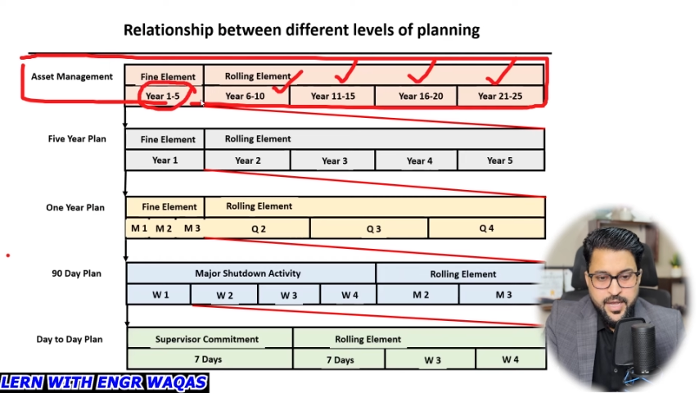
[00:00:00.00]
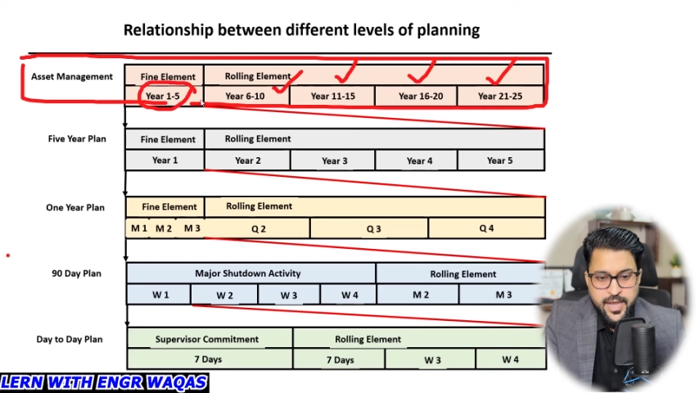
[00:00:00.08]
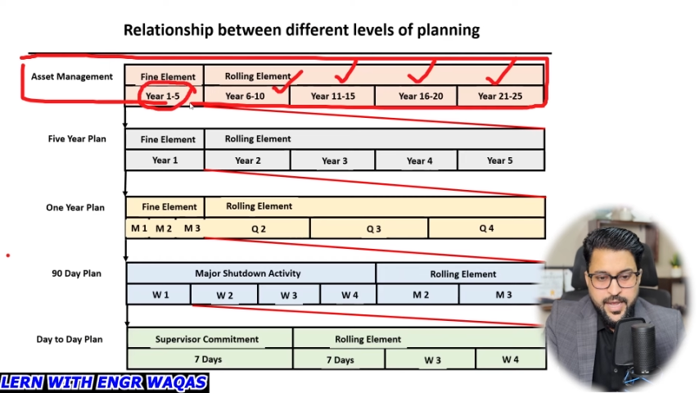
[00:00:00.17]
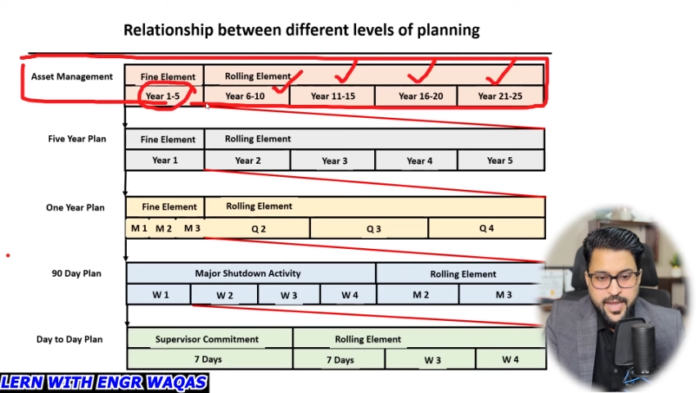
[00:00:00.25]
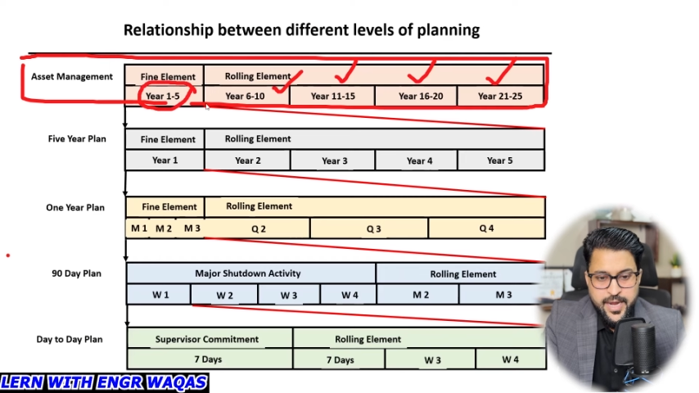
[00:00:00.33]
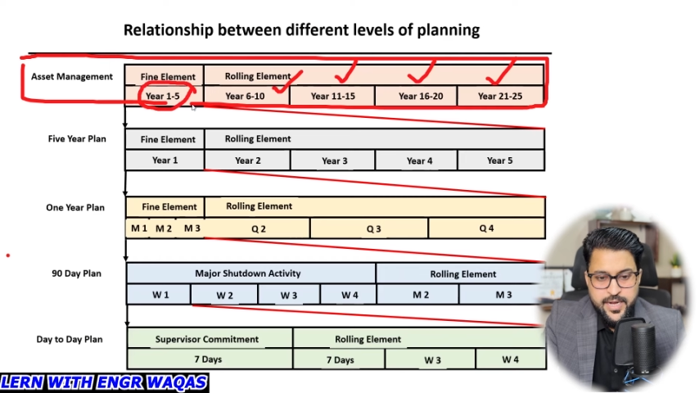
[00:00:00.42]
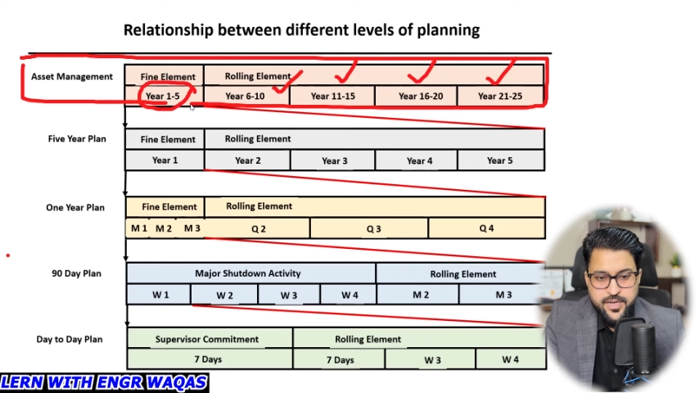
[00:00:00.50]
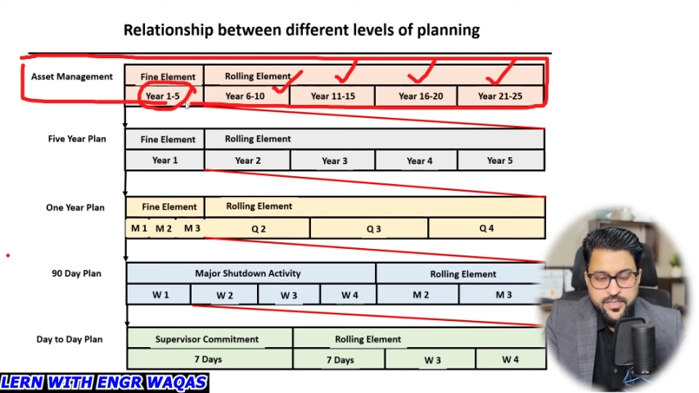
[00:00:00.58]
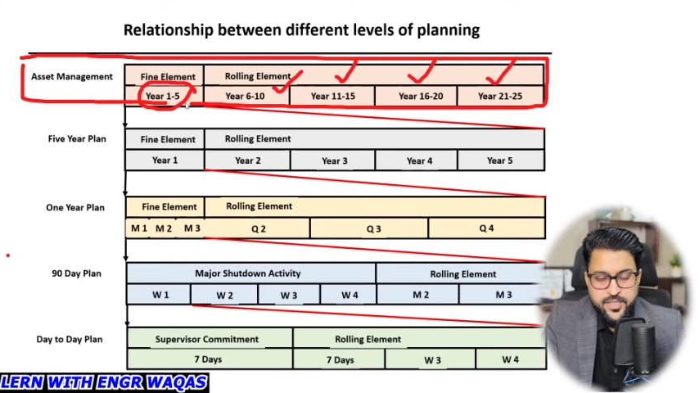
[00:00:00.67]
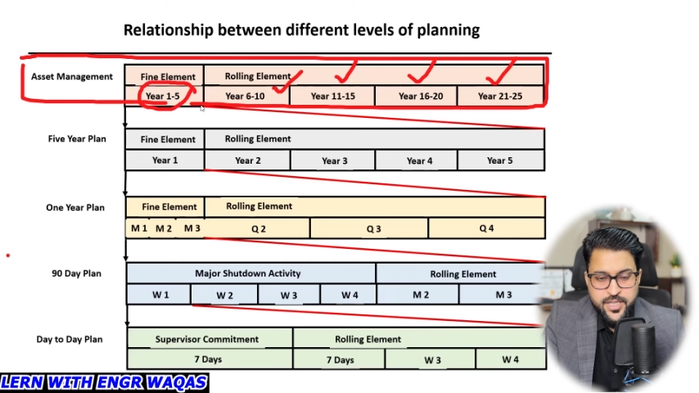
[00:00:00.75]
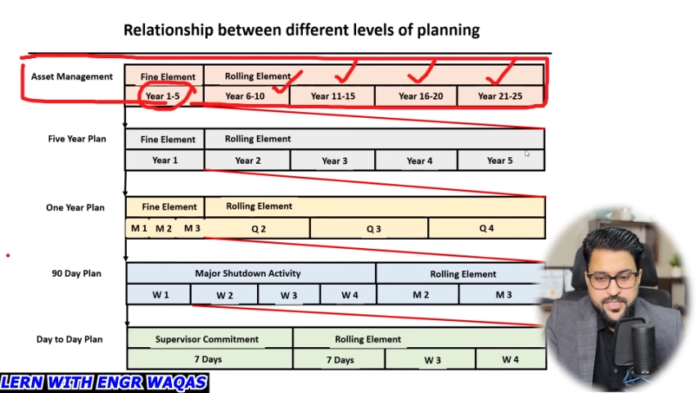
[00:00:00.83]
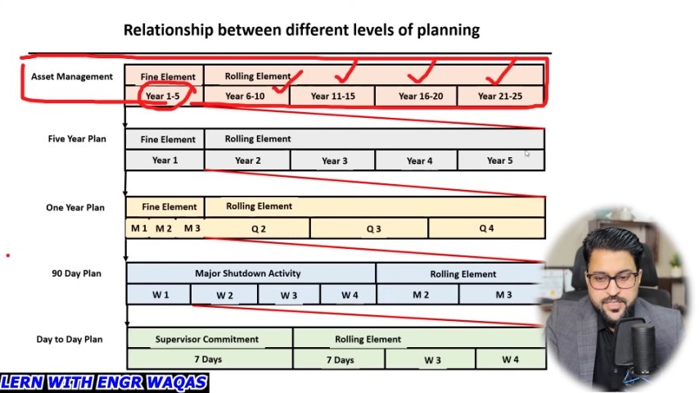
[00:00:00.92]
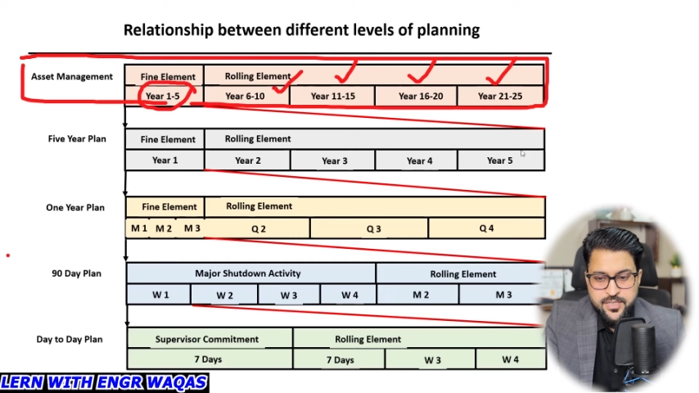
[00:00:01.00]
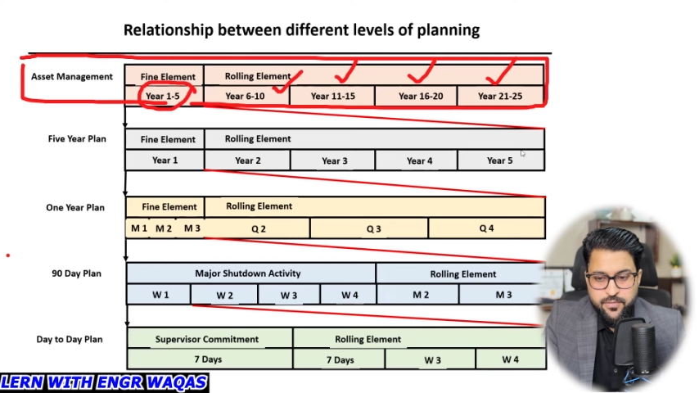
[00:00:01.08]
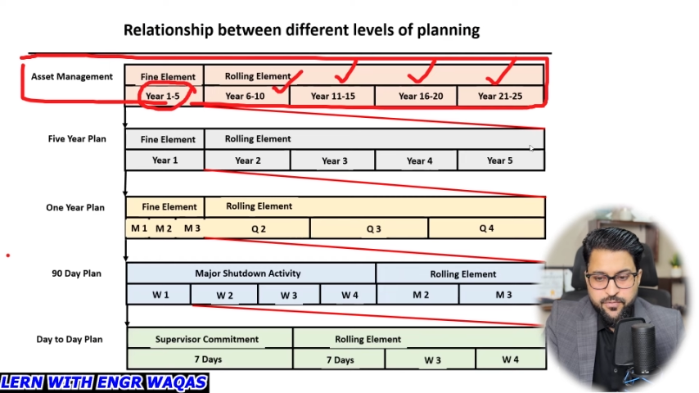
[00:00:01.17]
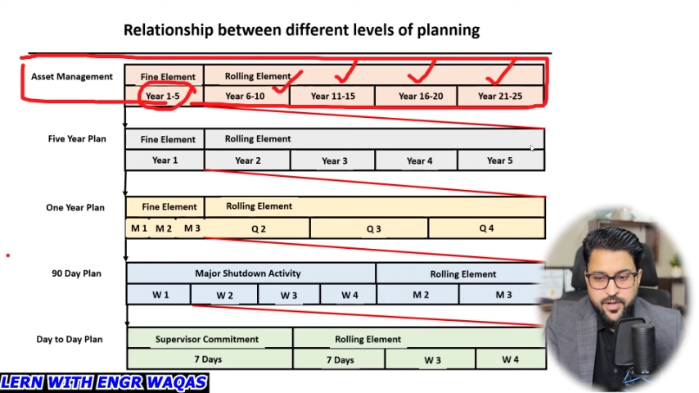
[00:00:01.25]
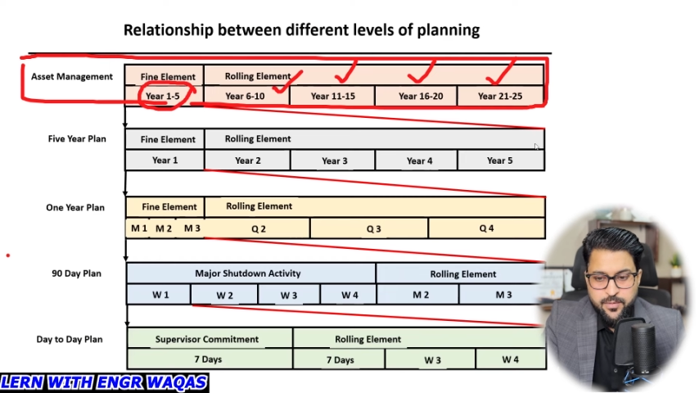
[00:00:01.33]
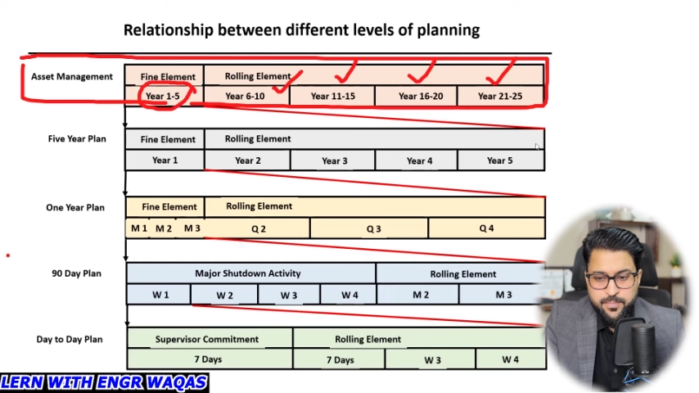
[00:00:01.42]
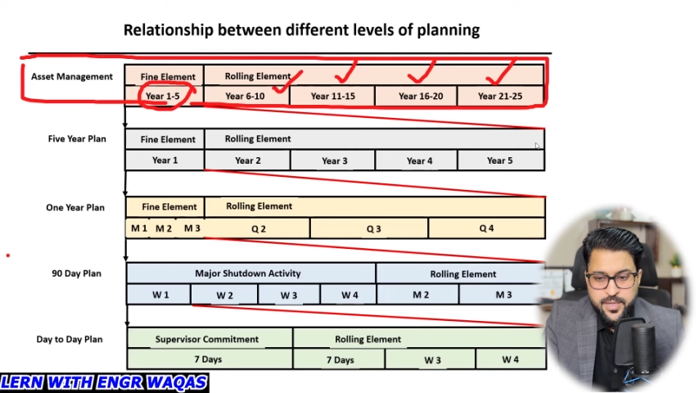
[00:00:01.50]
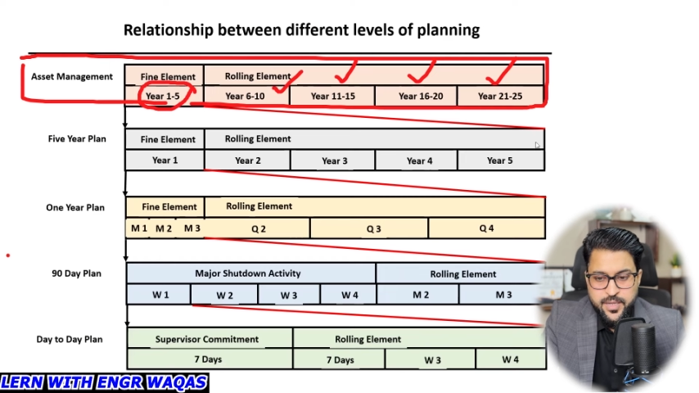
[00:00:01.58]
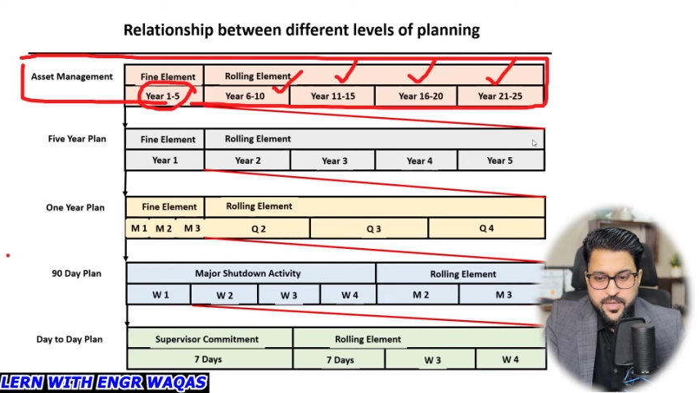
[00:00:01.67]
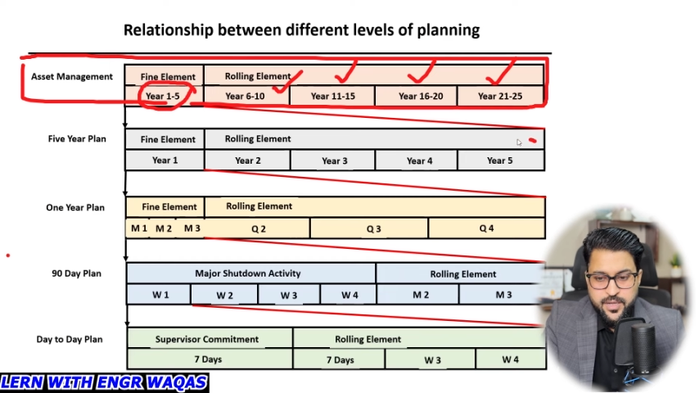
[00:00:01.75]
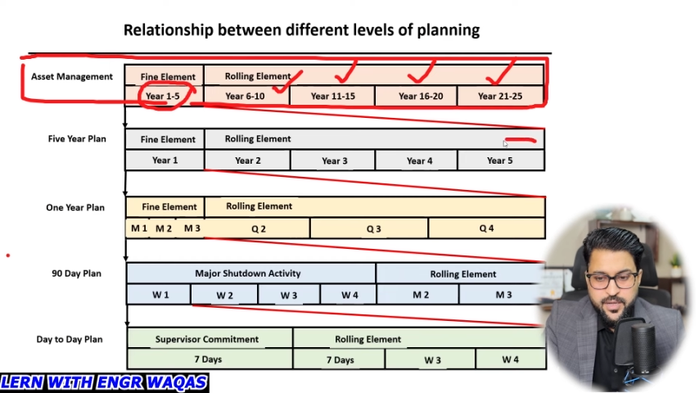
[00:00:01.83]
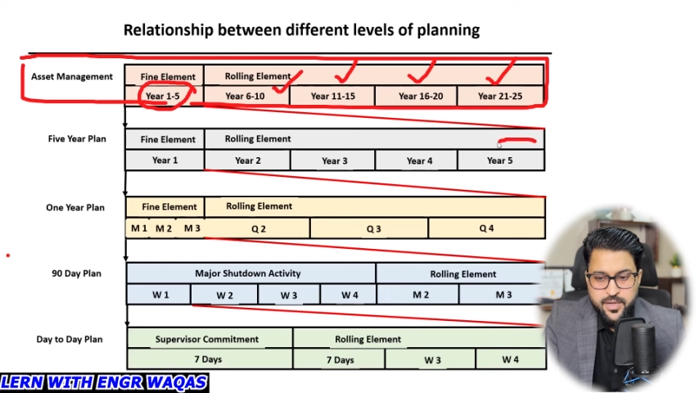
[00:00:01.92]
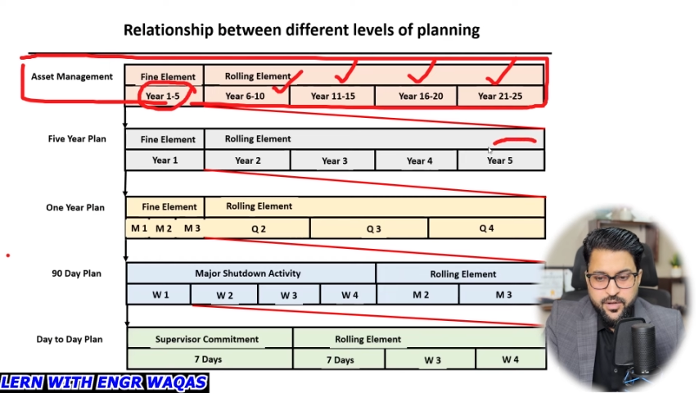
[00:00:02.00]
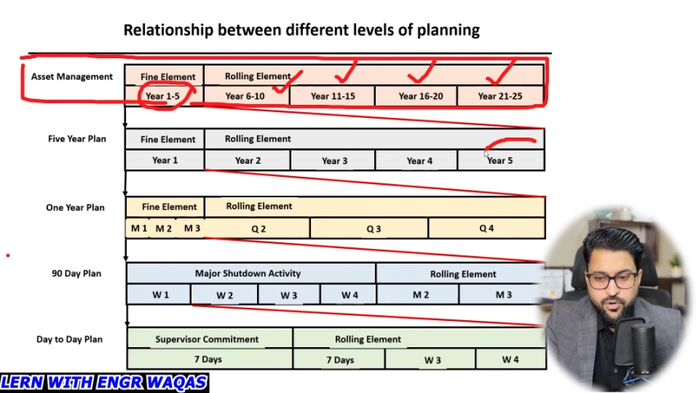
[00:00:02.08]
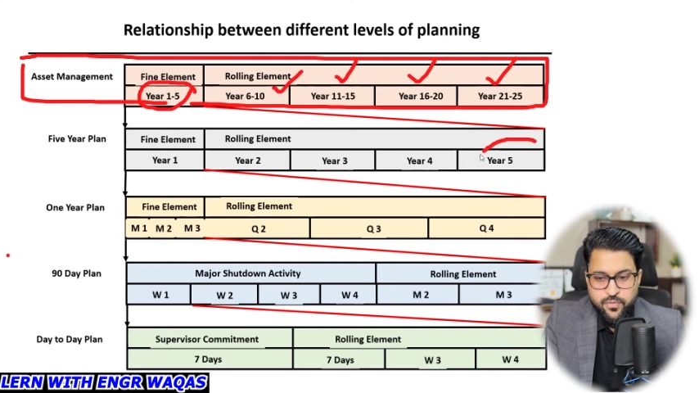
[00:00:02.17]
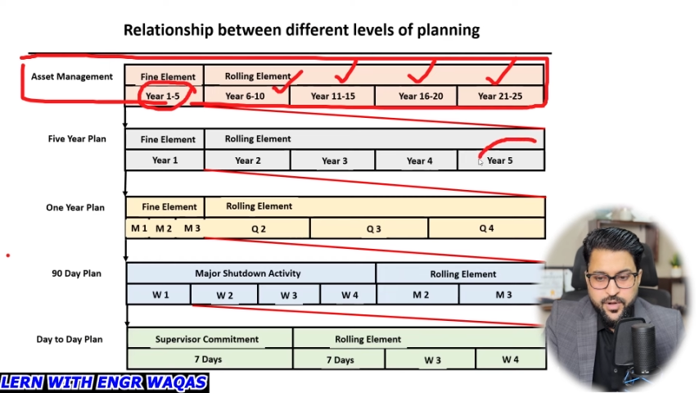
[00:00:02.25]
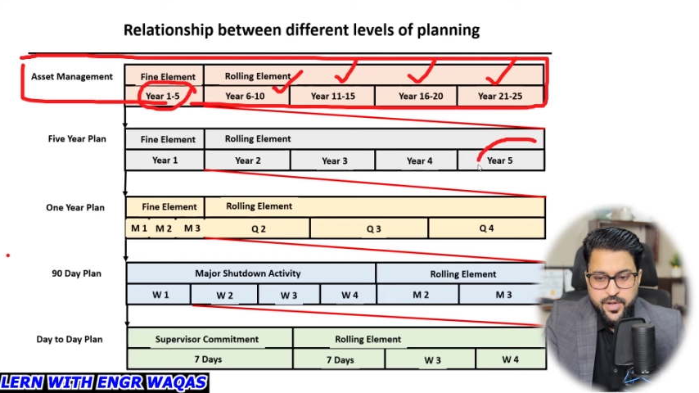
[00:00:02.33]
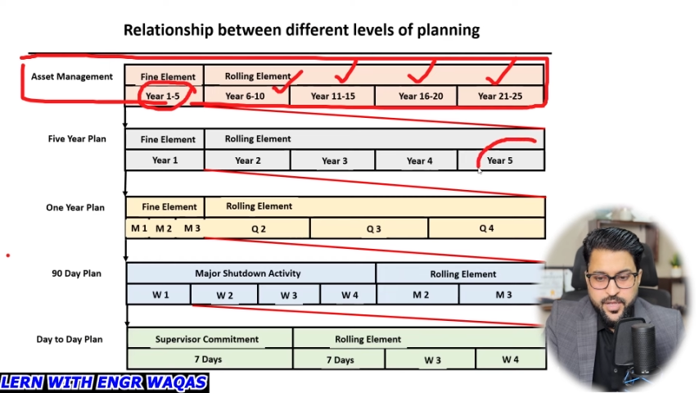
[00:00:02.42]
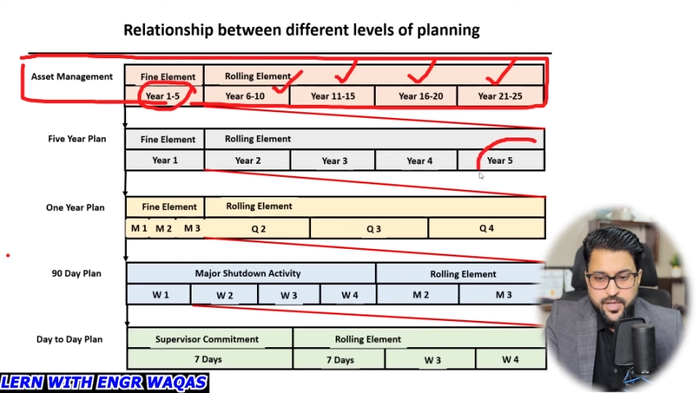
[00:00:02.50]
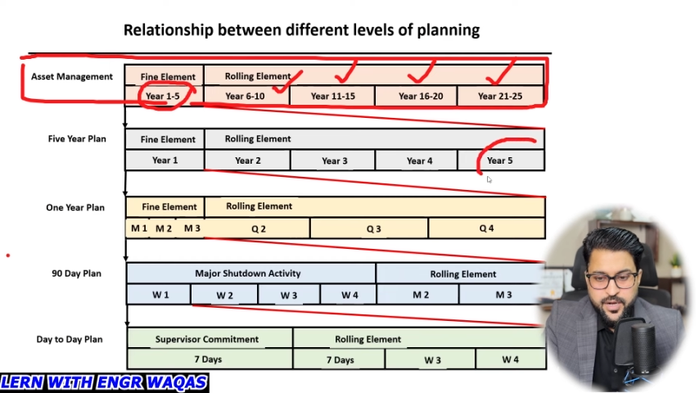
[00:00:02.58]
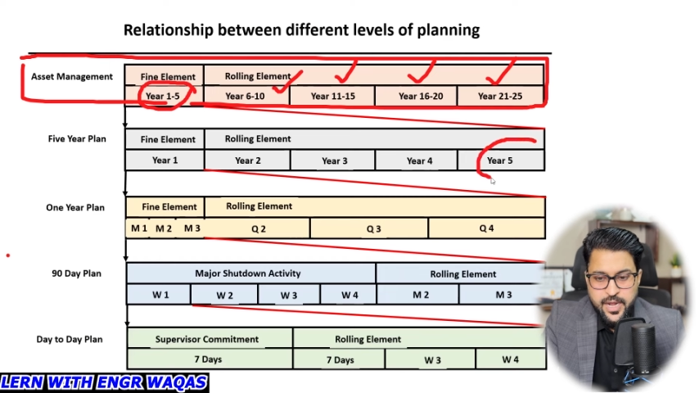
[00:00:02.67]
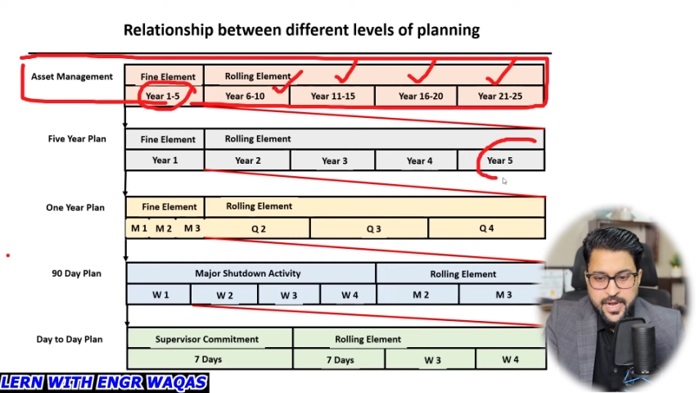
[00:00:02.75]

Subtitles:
and this will be over here,